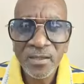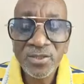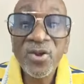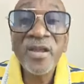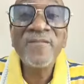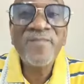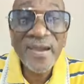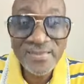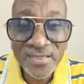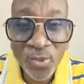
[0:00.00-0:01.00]
You're
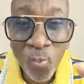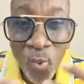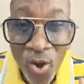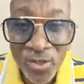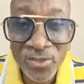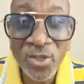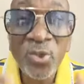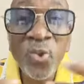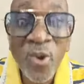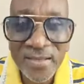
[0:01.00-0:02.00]
inviting the world to
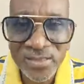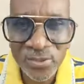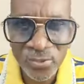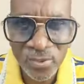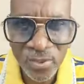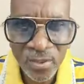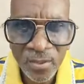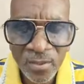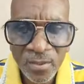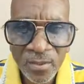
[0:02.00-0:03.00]
look at you.
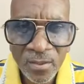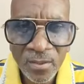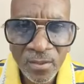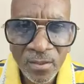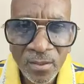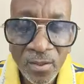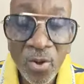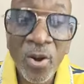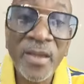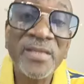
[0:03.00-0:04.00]

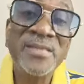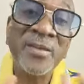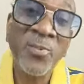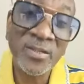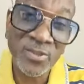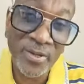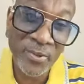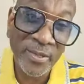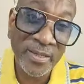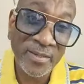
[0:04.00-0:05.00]
Or is that what you're
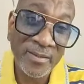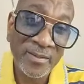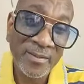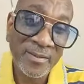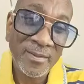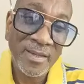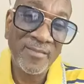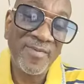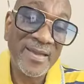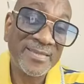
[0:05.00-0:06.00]
doing?
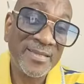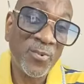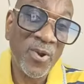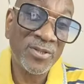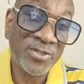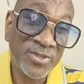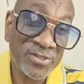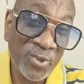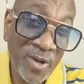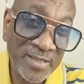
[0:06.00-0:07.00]
Inviting the world to
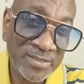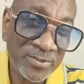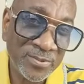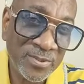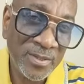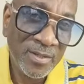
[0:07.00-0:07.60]
just look at you